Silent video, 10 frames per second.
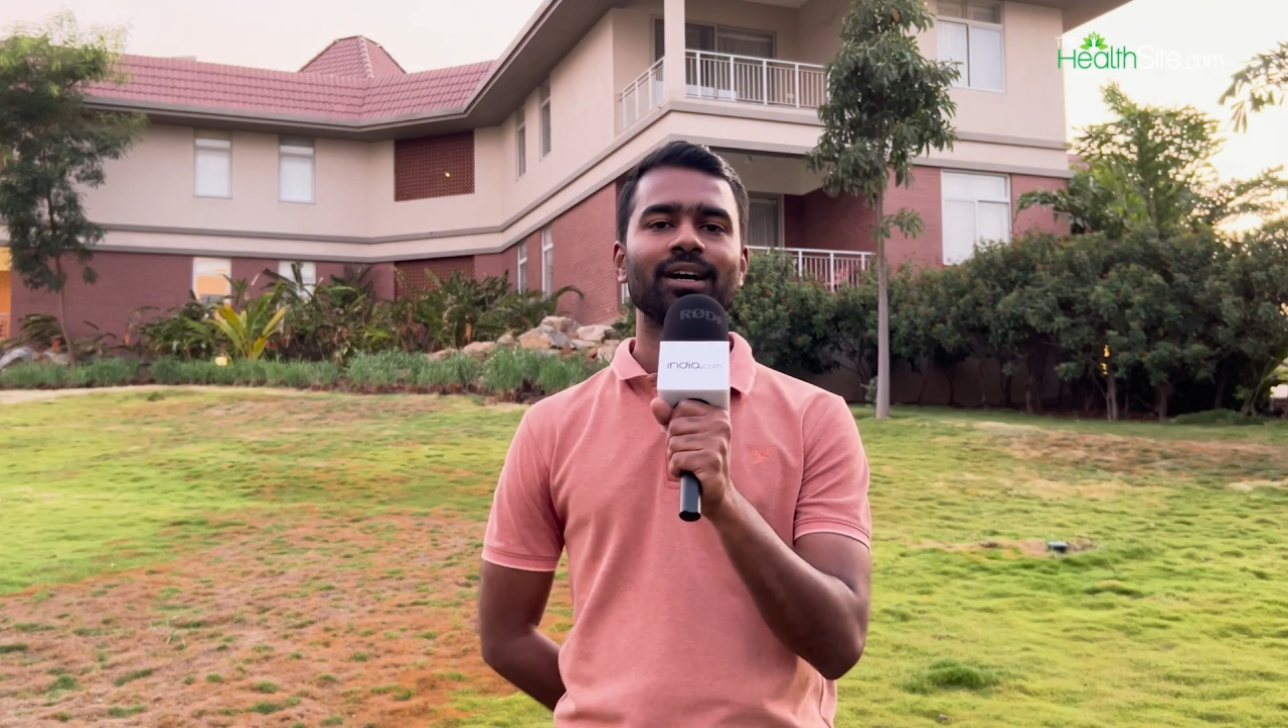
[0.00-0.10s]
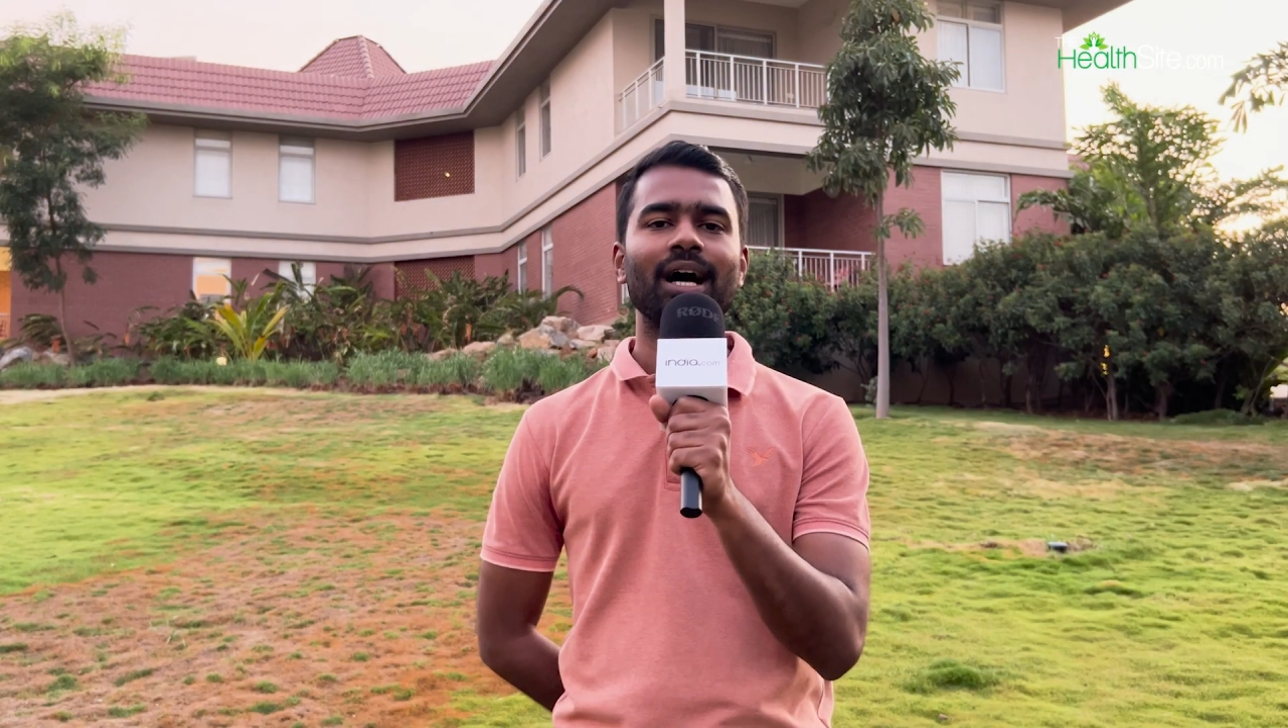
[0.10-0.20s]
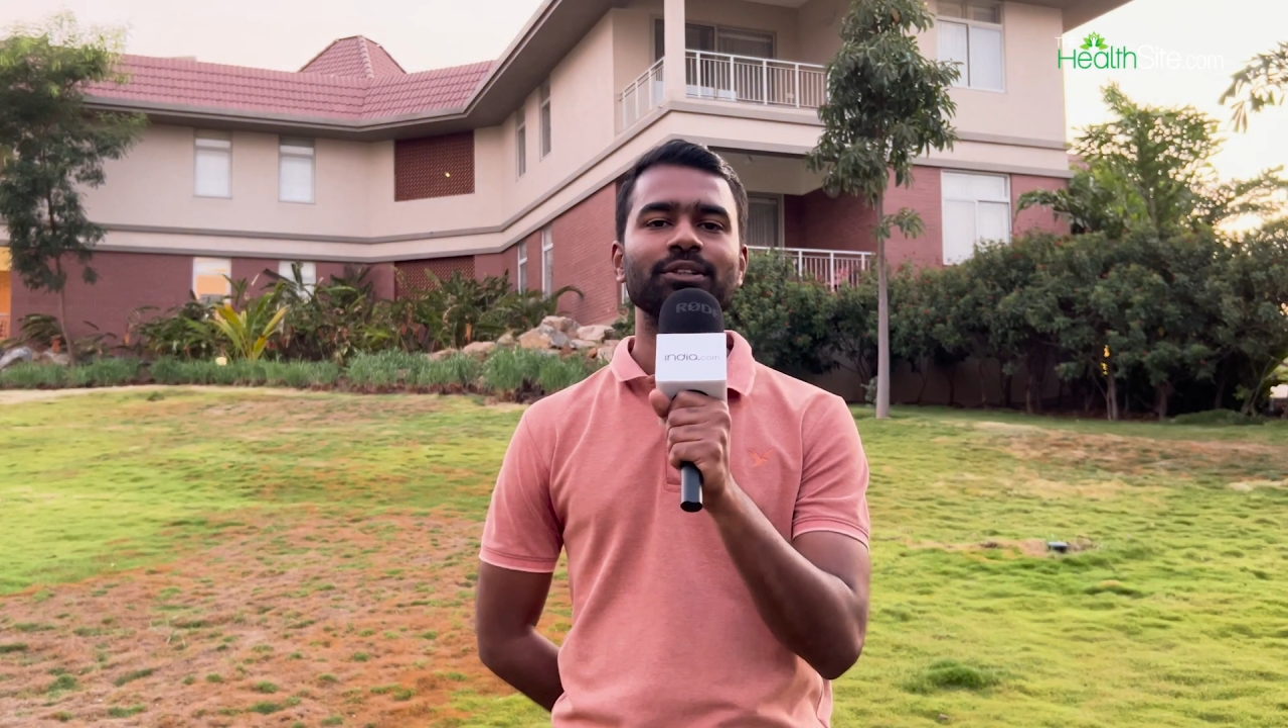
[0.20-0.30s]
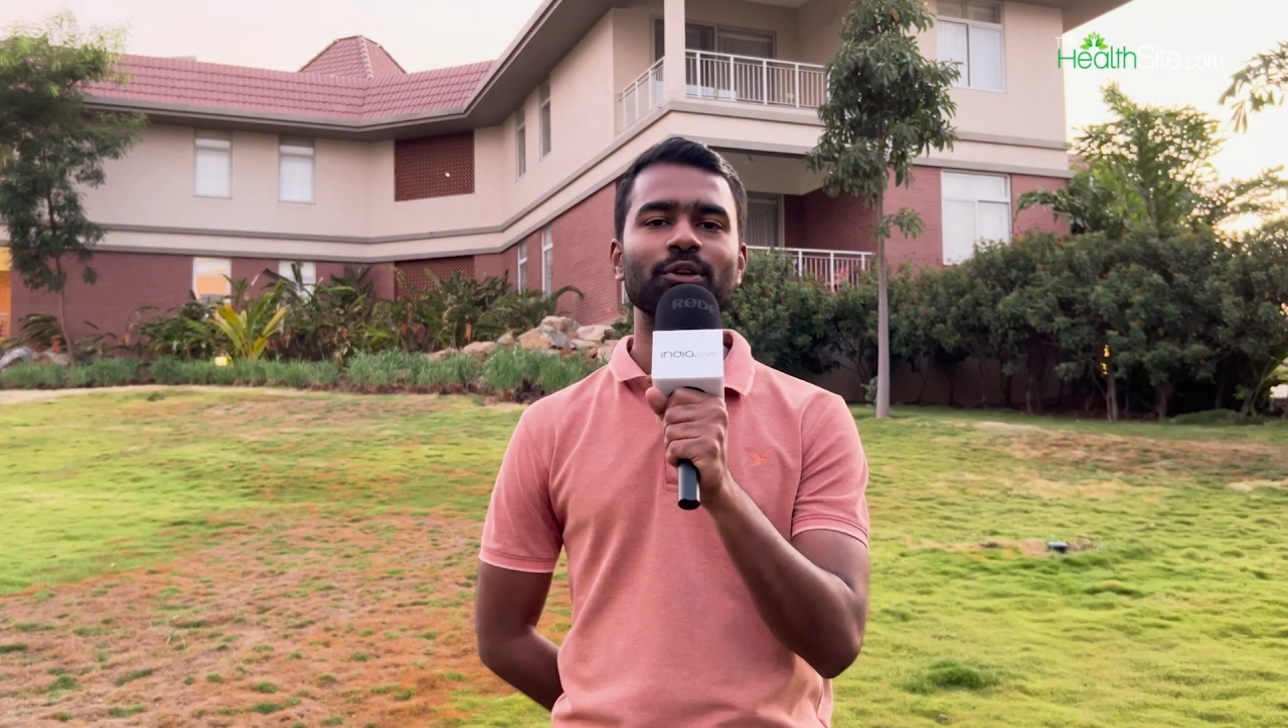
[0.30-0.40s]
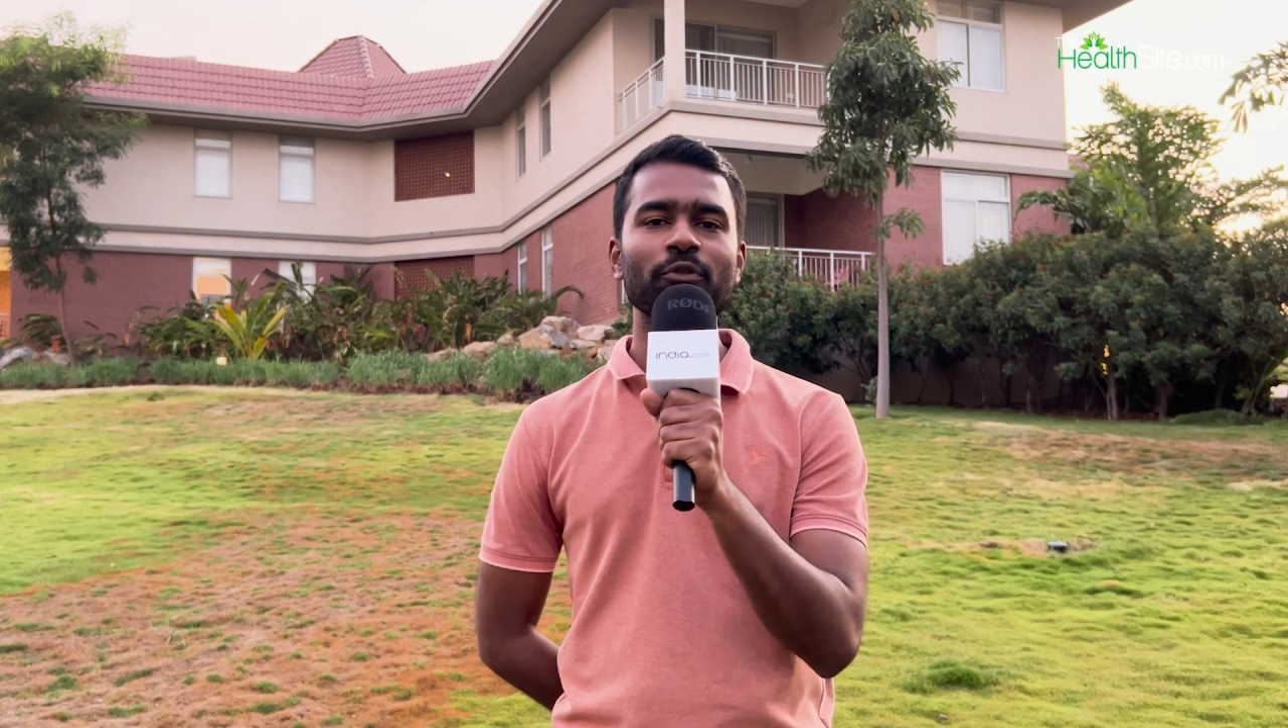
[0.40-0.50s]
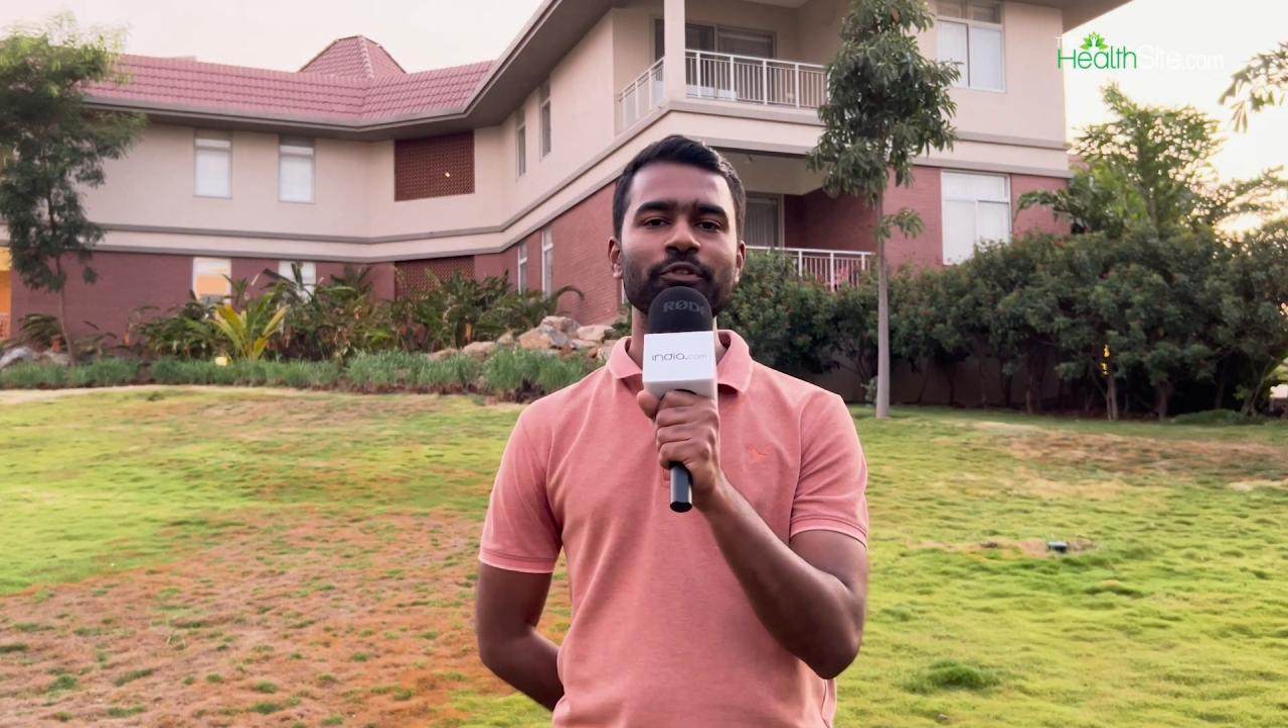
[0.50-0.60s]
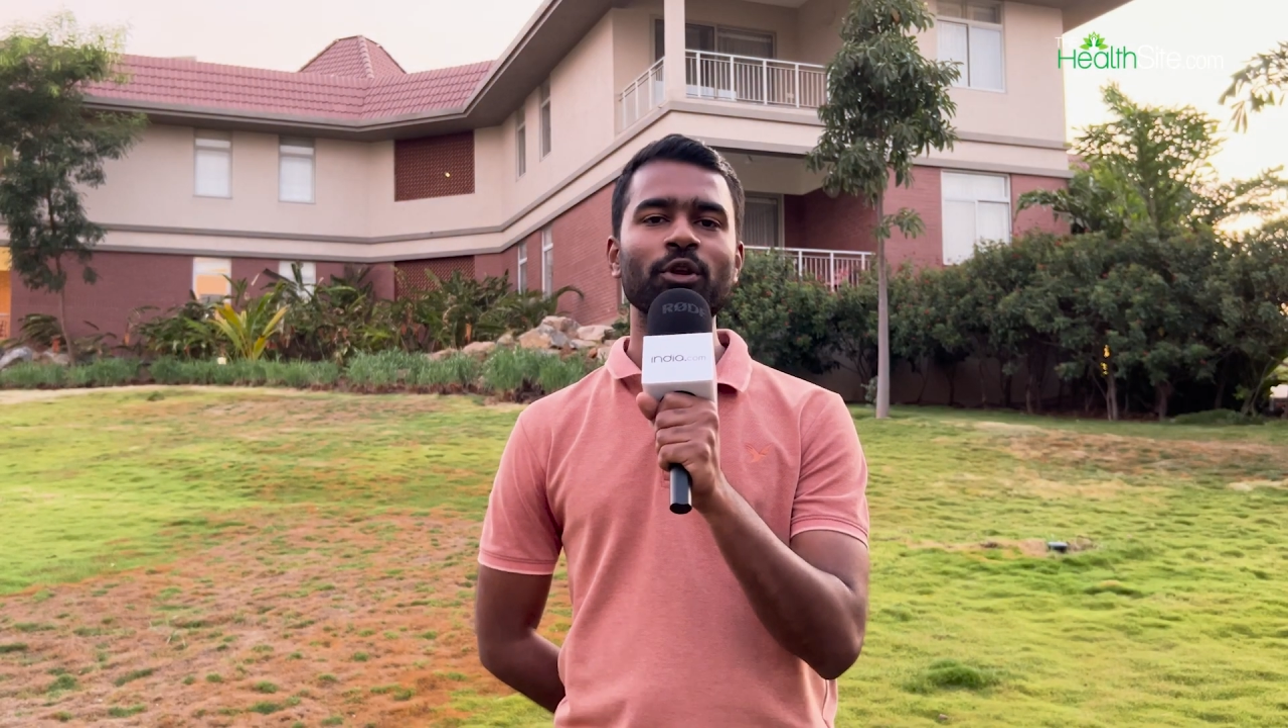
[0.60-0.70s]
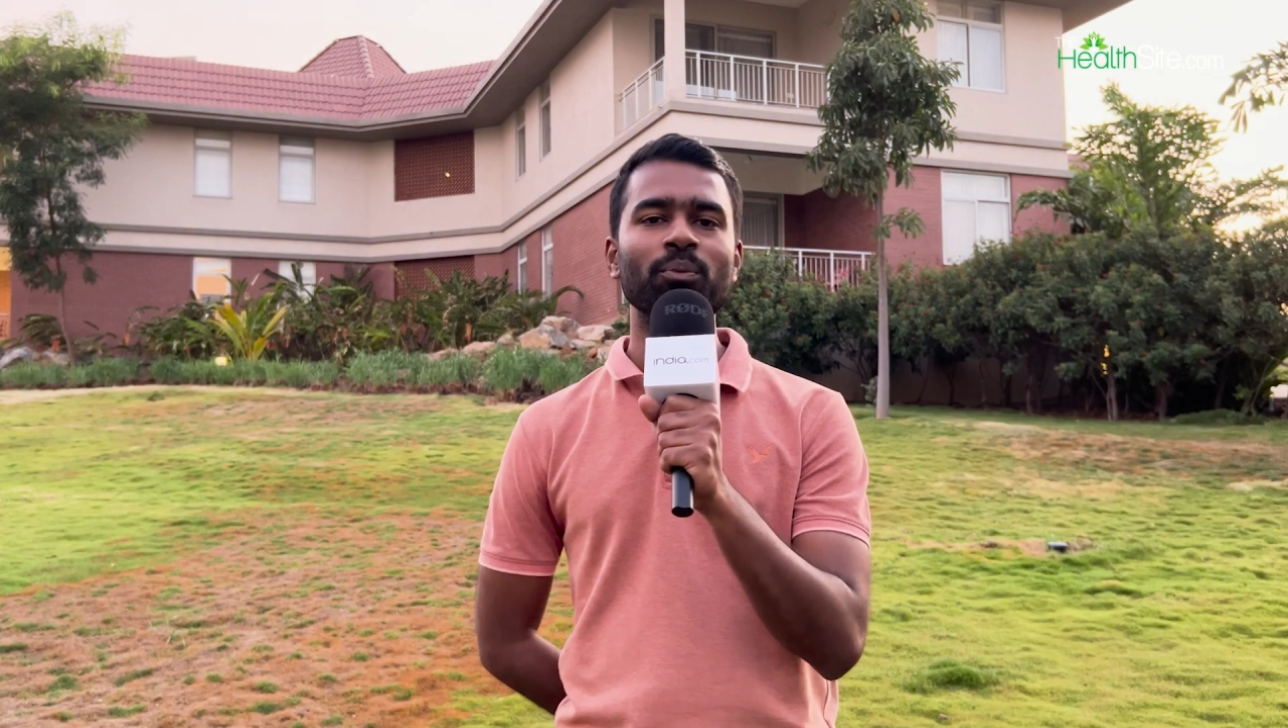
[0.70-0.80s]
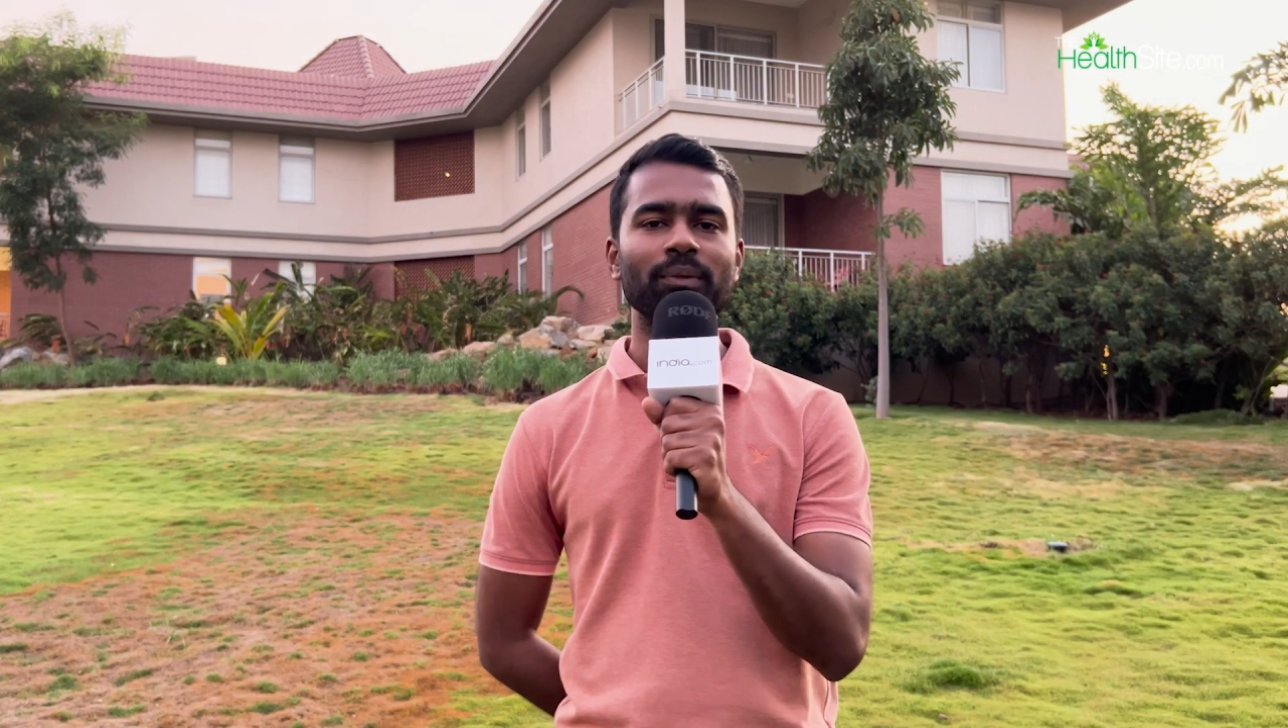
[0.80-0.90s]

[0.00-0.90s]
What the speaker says: Anulom Vilom